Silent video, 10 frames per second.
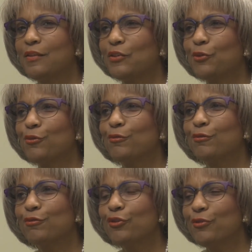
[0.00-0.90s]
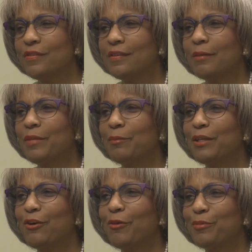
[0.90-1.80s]
So who knows, there may
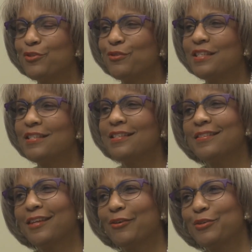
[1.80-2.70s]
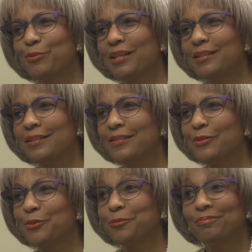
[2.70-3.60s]
be opportunities there as well.
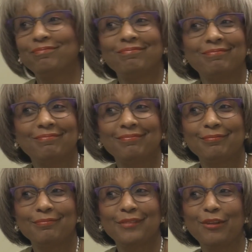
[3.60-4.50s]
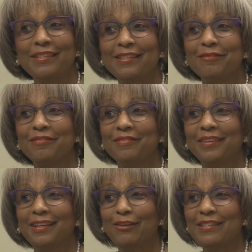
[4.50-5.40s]
So
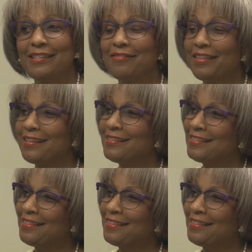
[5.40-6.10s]
lots of things